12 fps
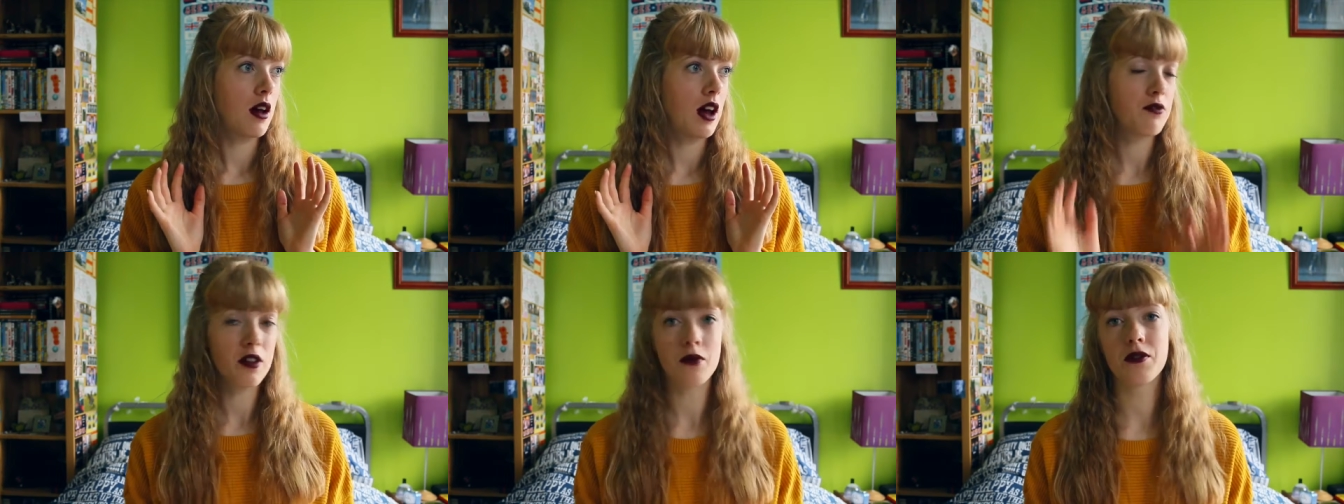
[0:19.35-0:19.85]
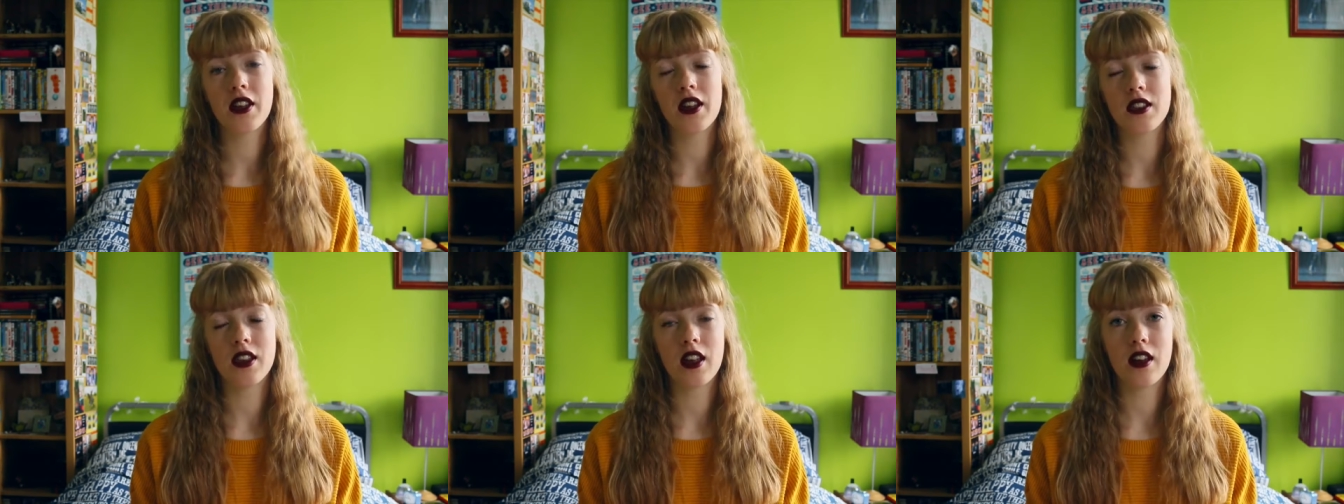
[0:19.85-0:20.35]
I filmed it
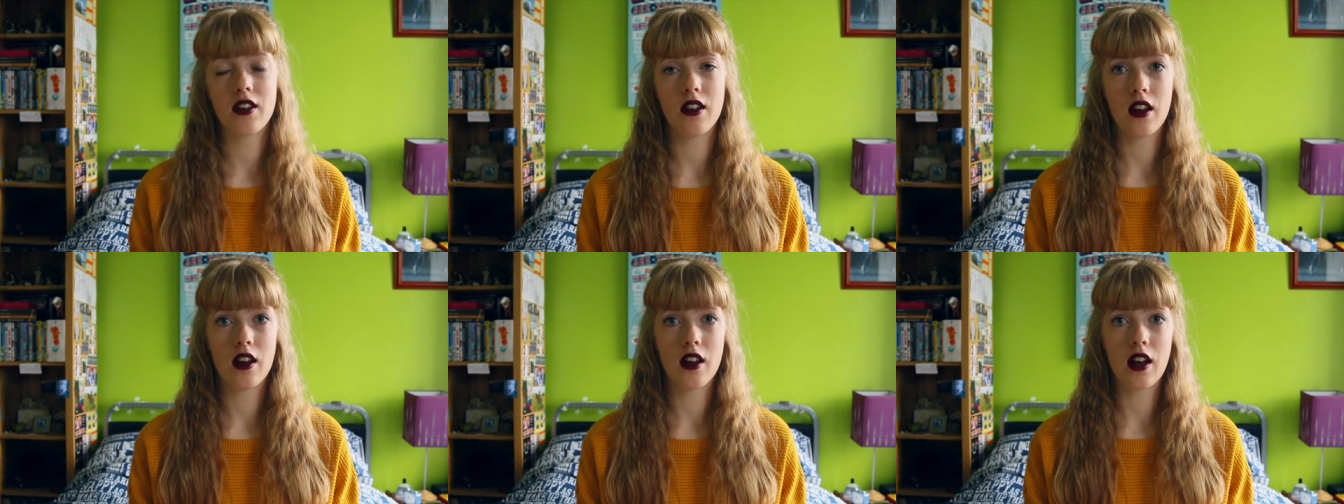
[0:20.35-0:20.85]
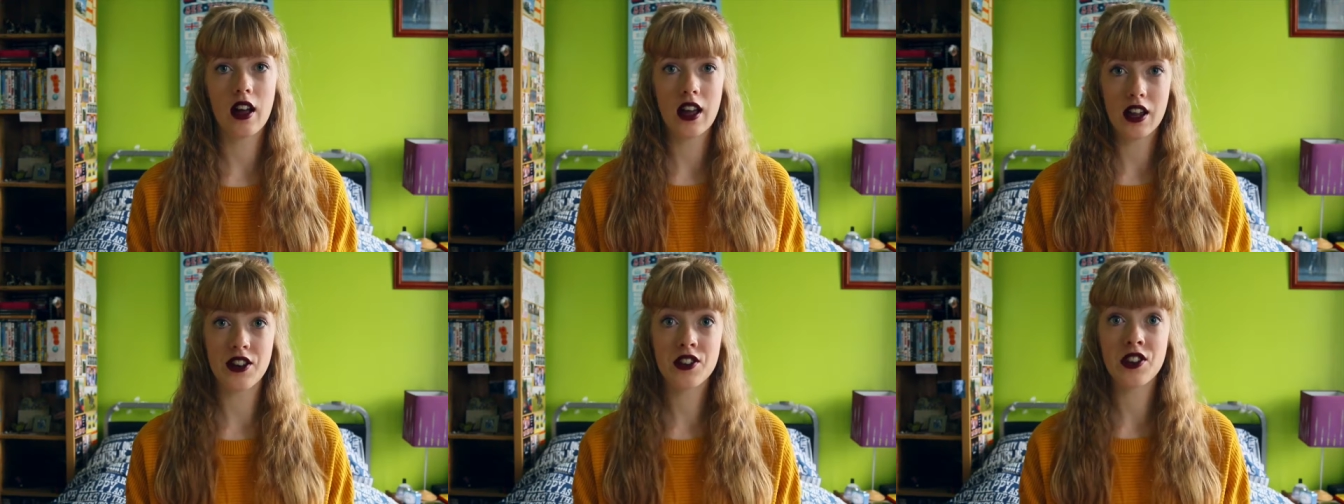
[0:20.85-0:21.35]
and then I
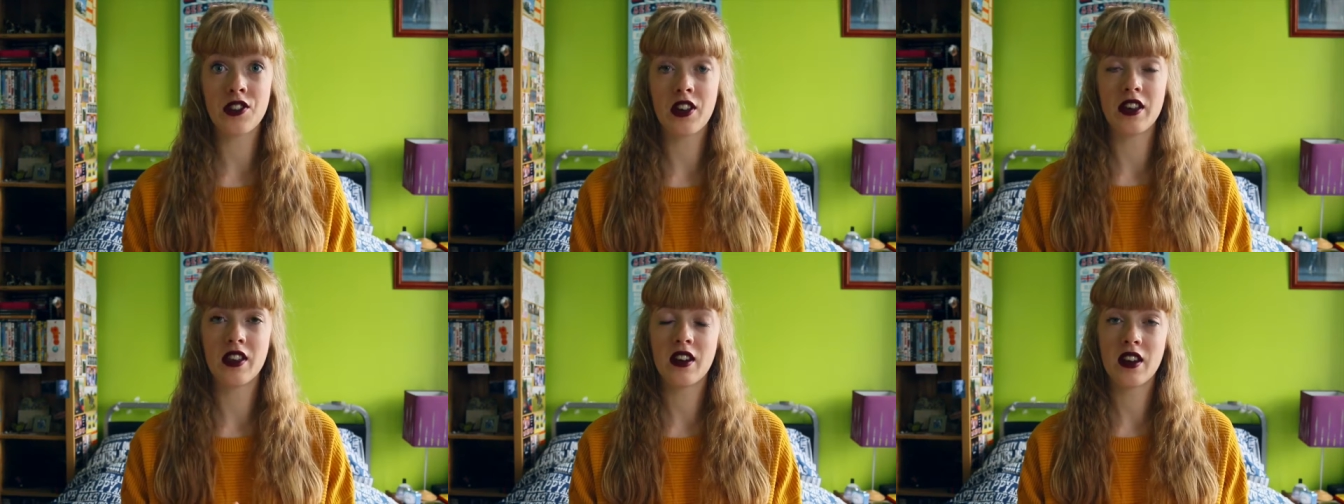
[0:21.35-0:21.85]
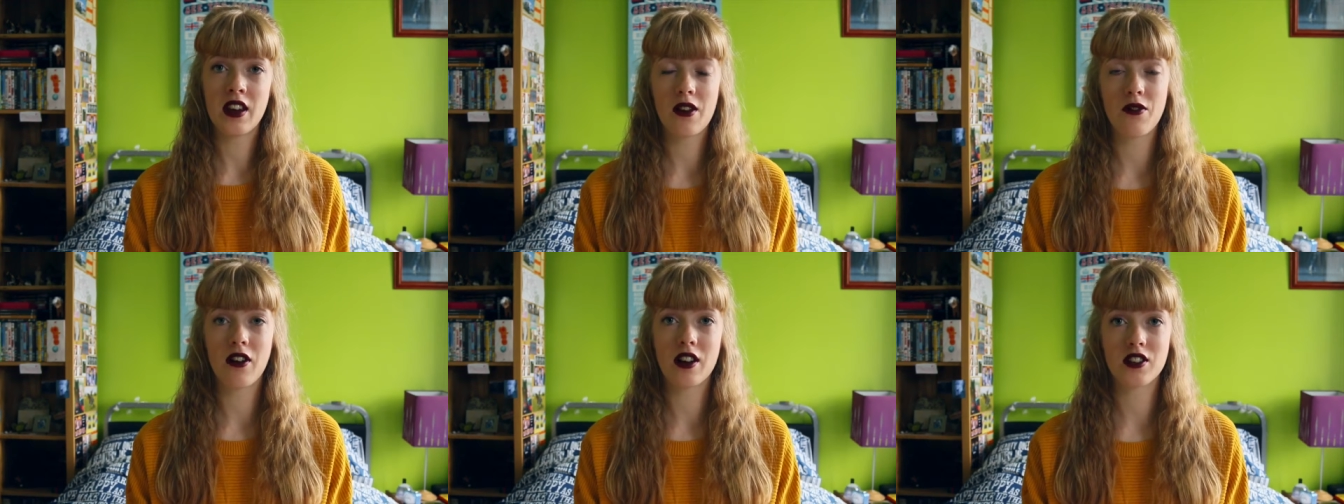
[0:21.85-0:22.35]
edited it and then I
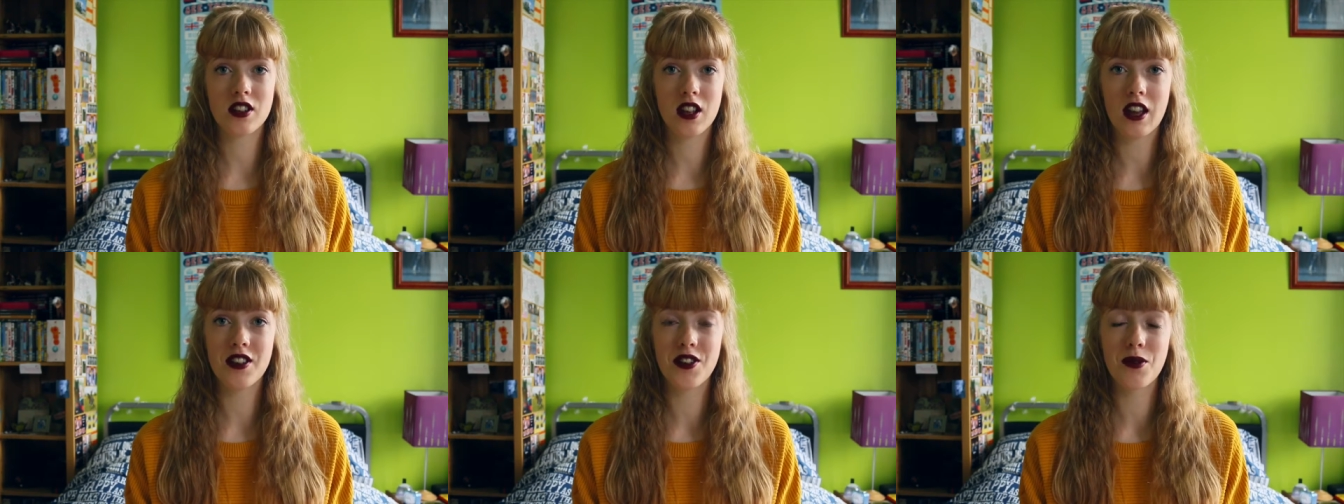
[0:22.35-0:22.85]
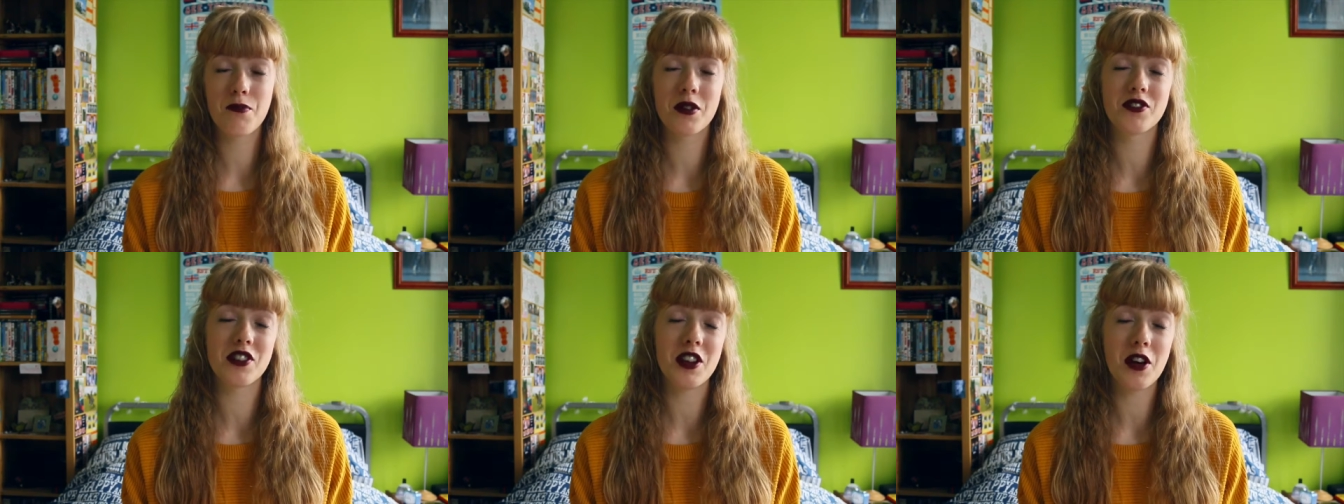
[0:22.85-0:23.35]
never actually ended up
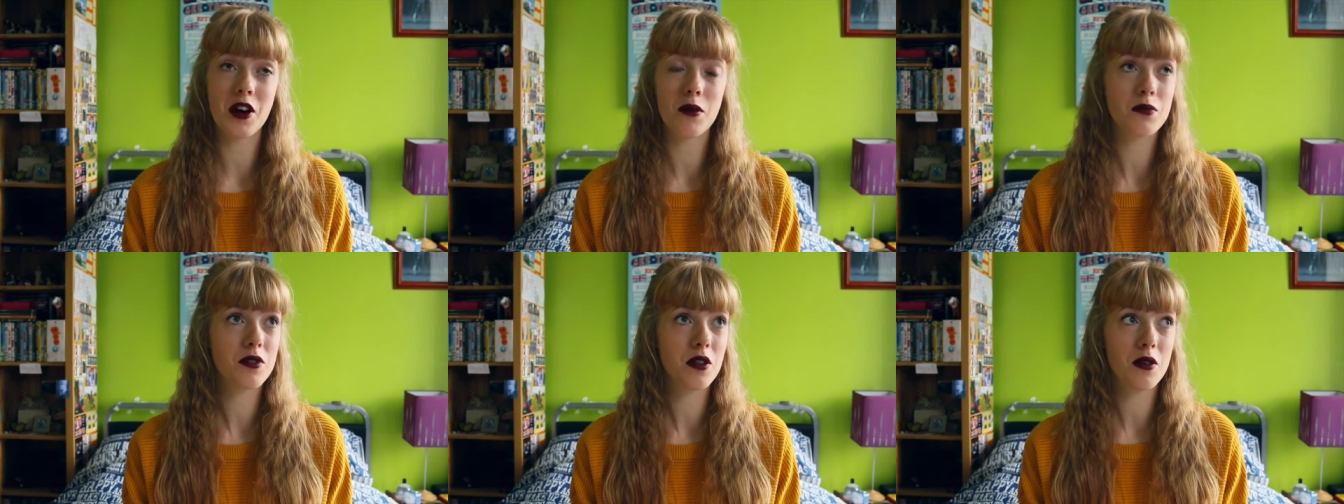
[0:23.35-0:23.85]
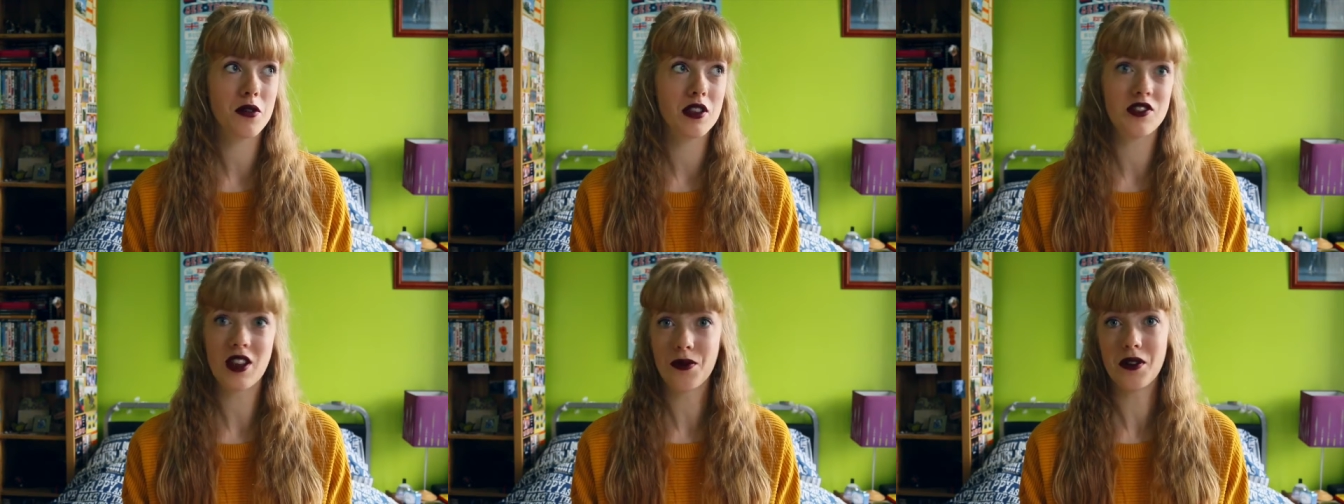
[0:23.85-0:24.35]
putting it up, so
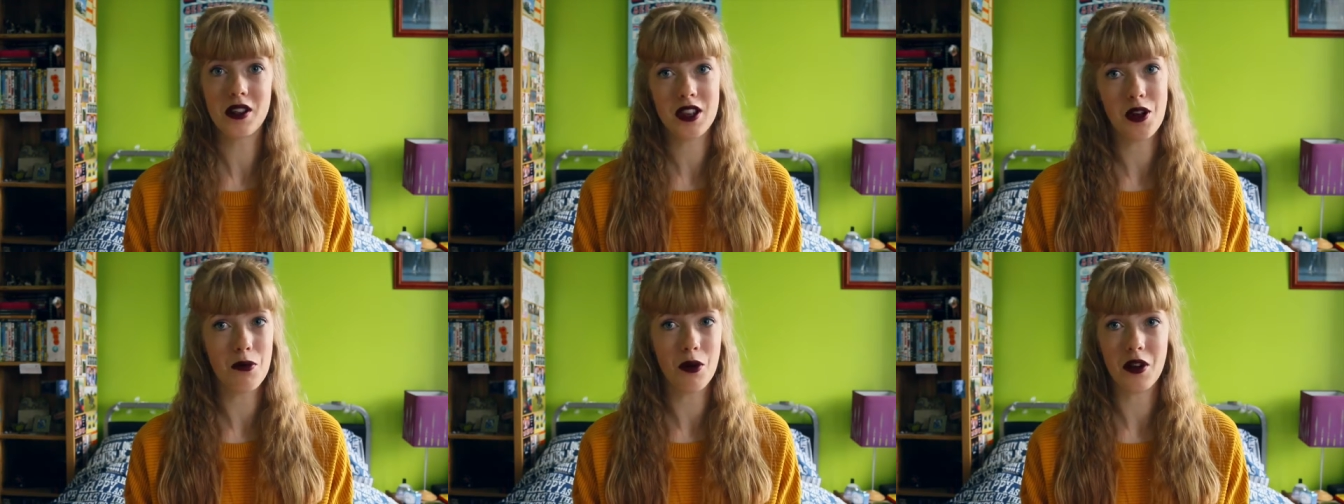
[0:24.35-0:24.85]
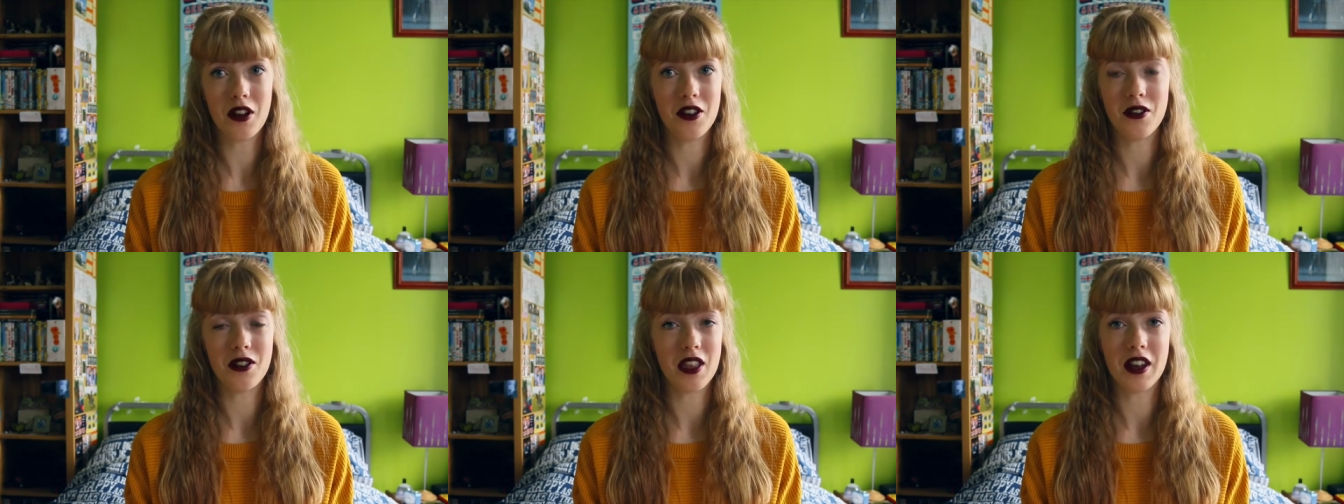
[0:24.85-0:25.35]
there's definitely no point in
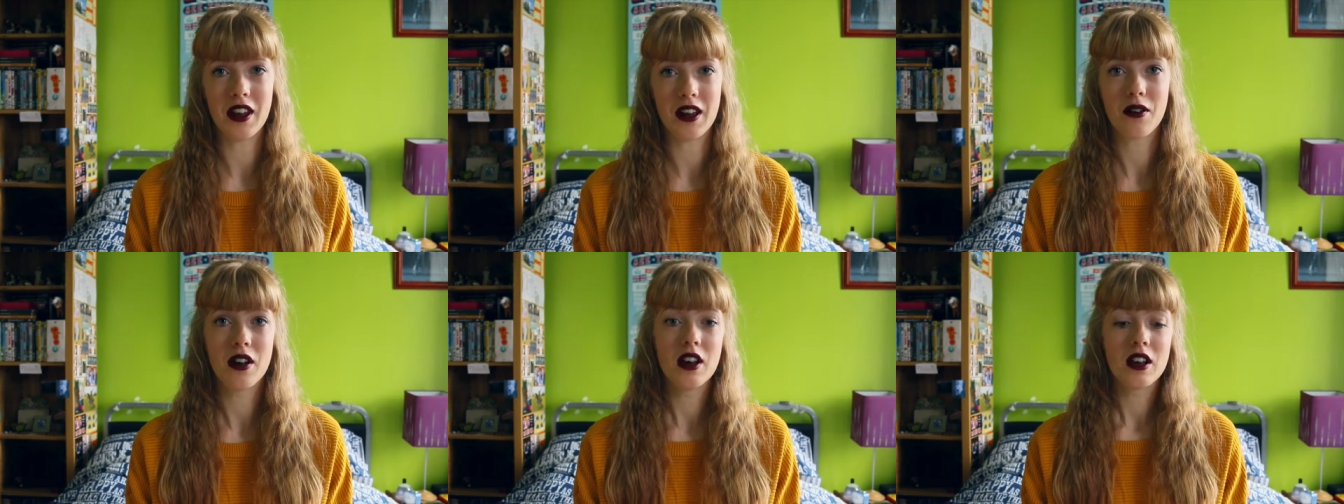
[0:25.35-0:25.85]
doing that now.